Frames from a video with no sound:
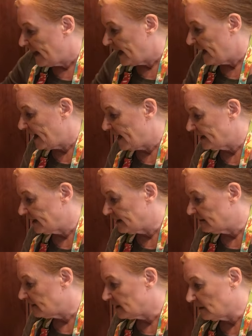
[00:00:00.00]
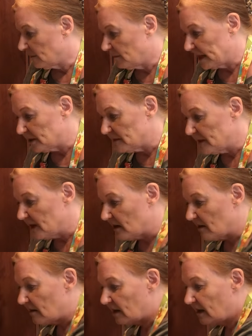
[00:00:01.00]
and a little
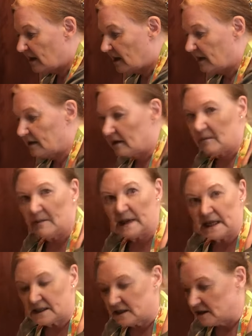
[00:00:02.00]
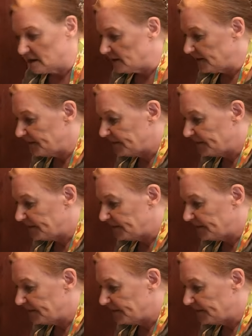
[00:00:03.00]
buttermilk, a little butter,